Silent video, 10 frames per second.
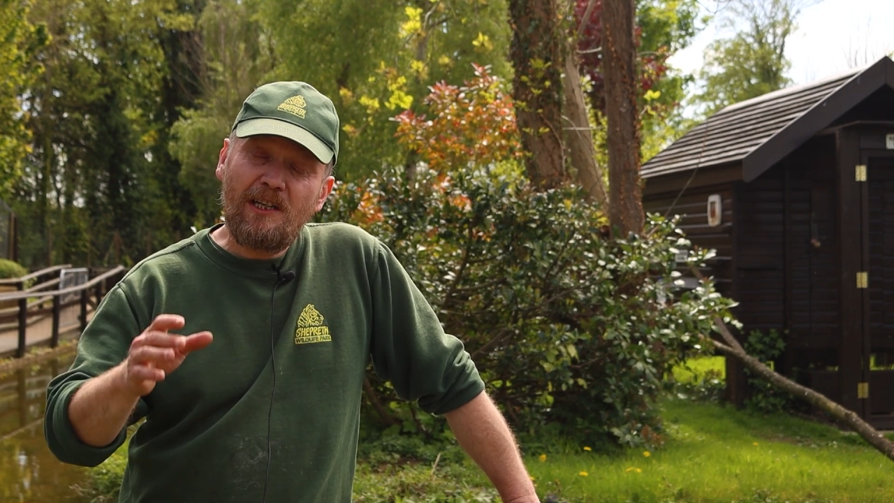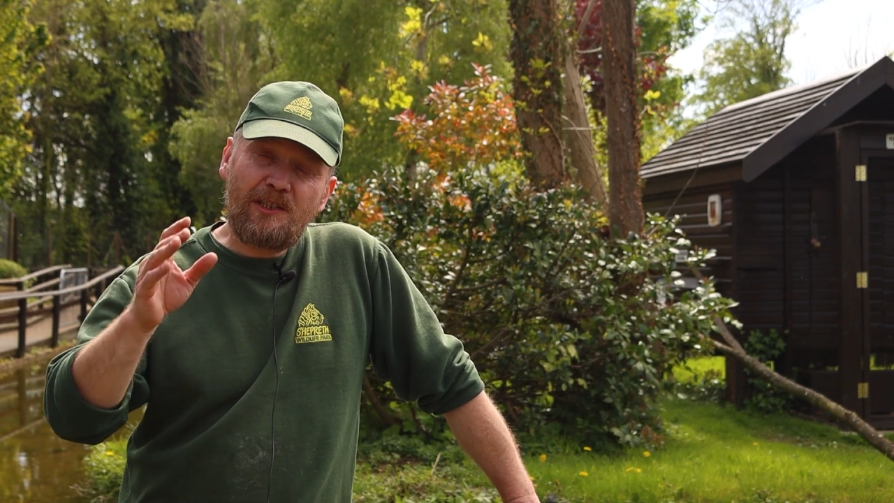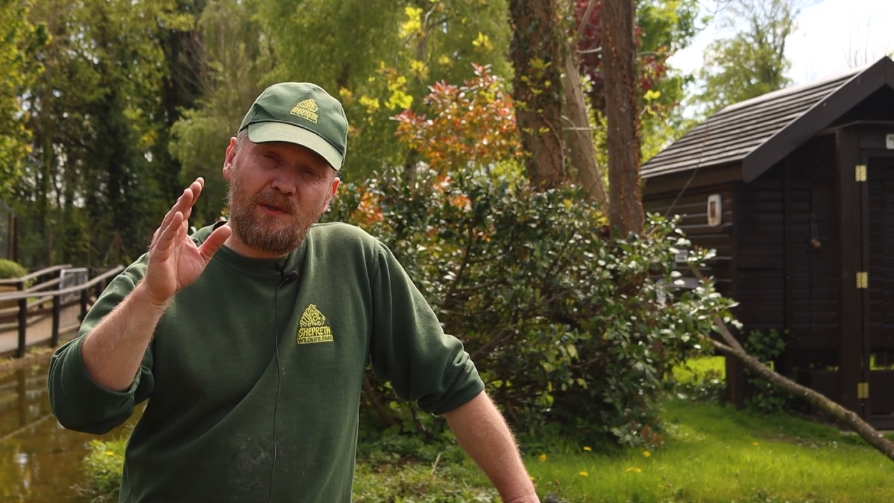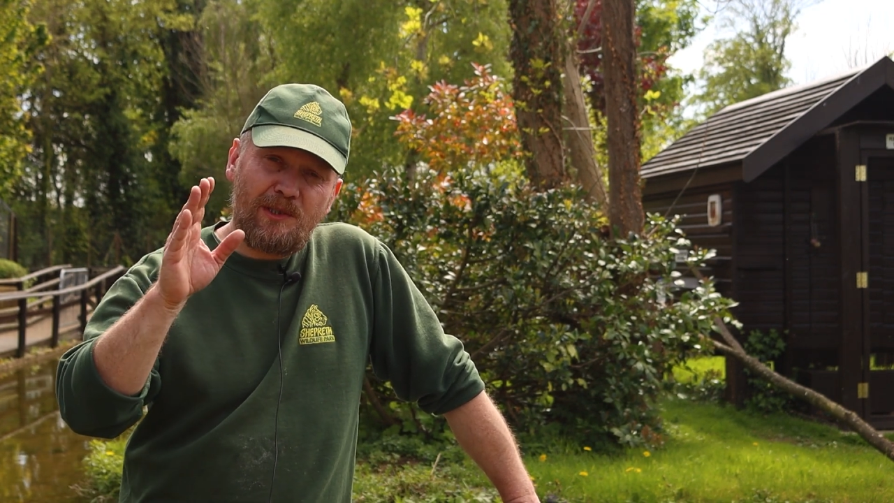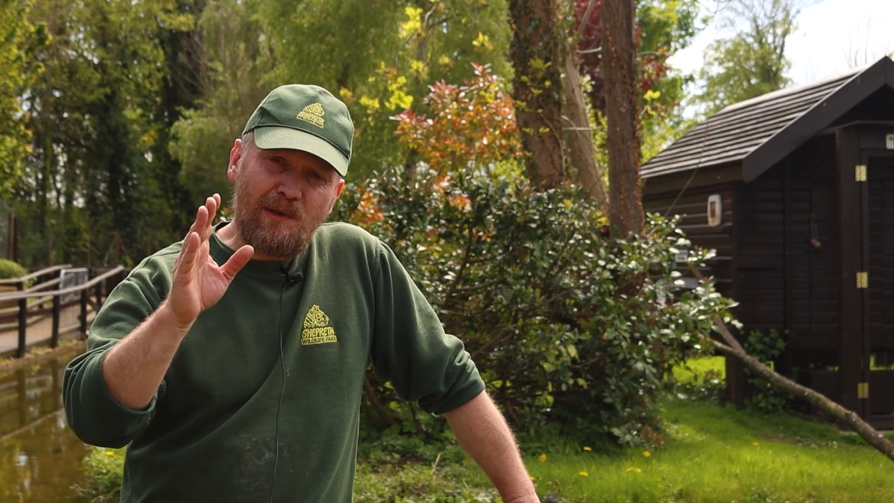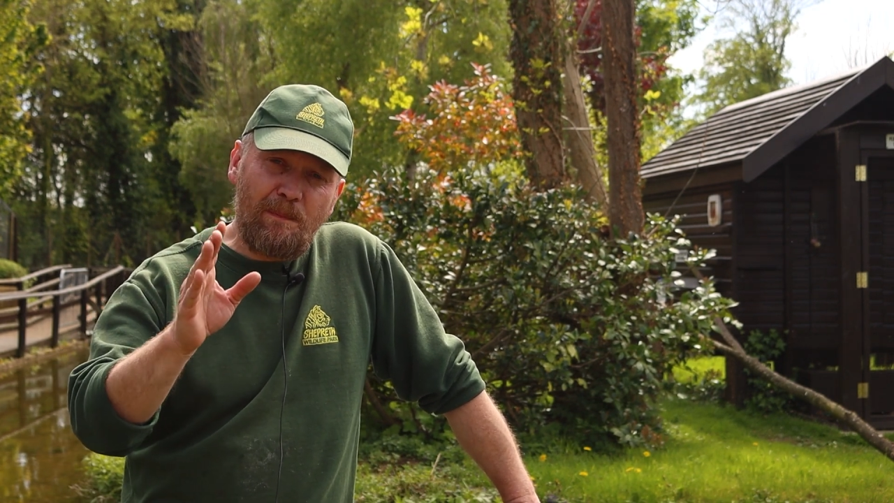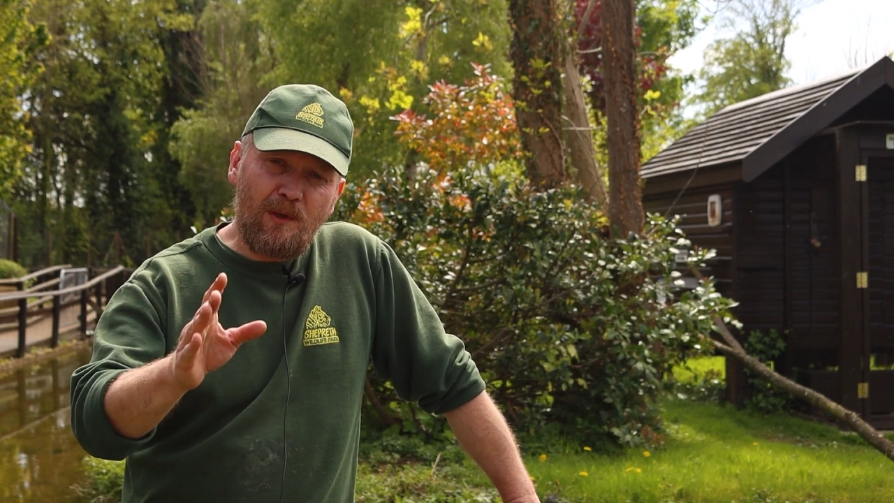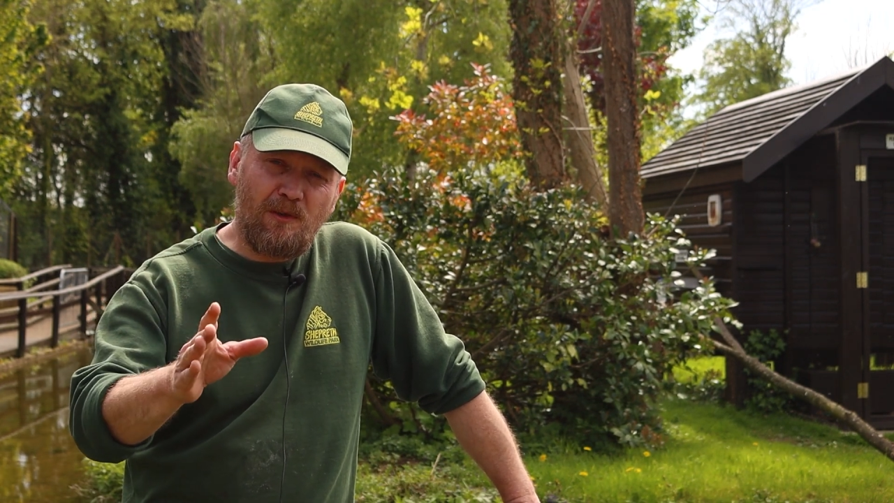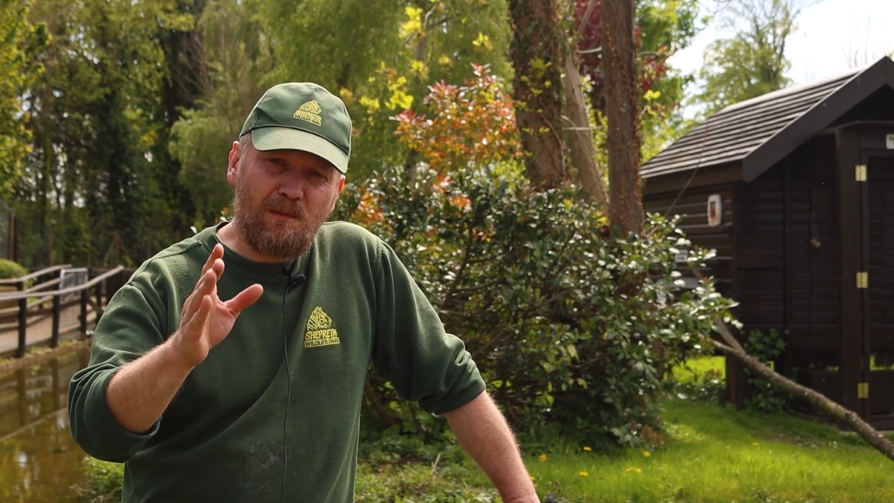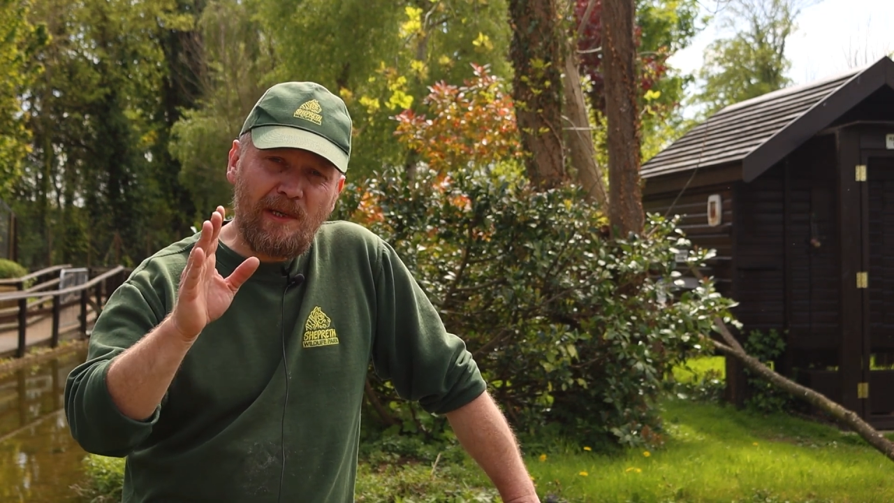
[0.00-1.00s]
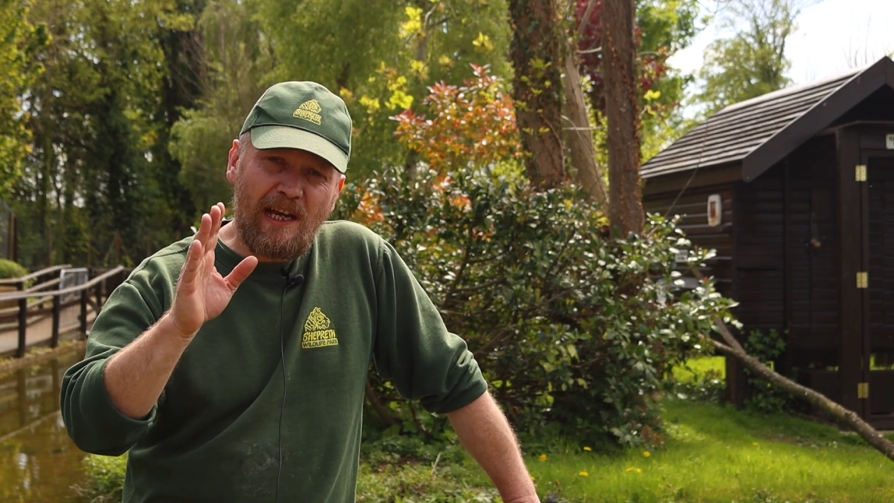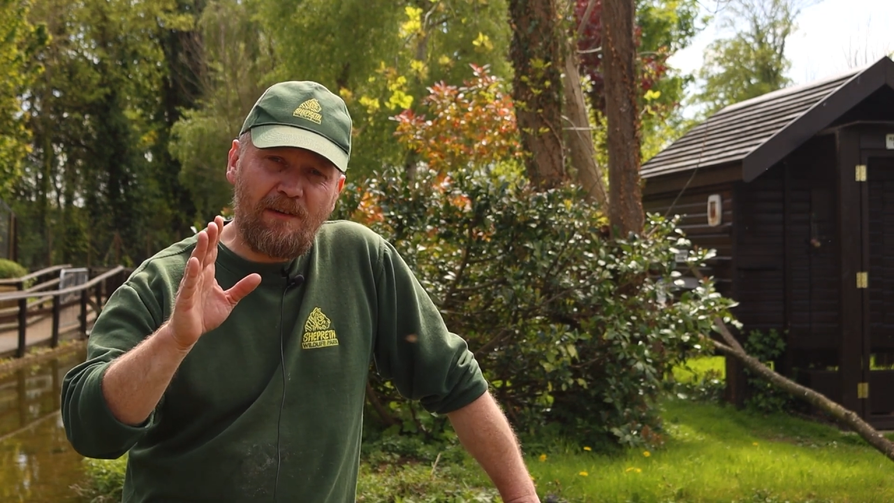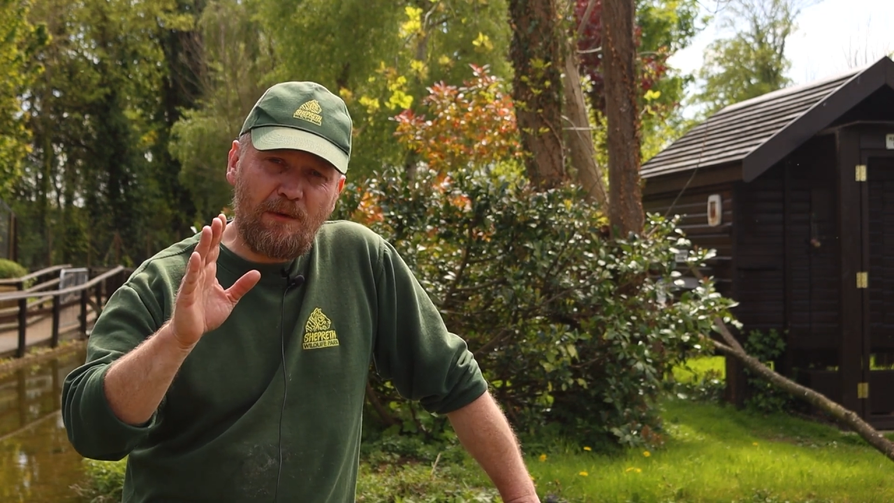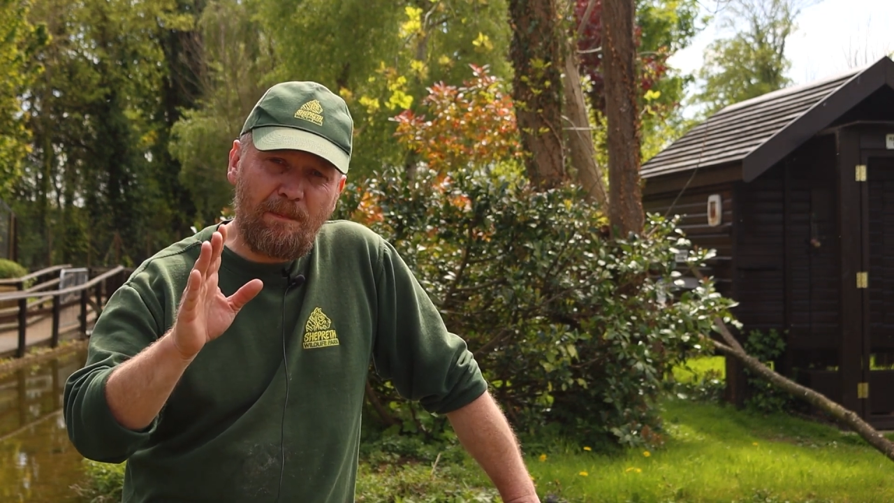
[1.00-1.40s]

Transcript: So it's important we have a